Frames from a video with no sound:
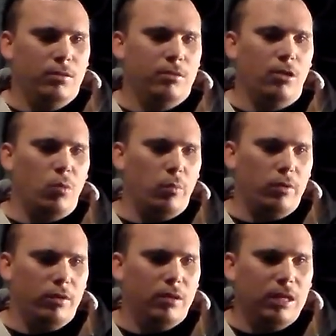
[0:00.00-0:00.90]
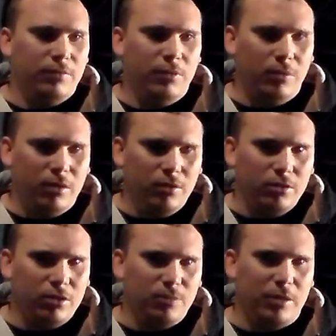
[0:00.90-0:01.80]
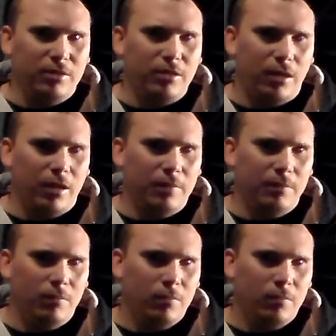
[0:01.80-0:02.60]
So if you want to just spend time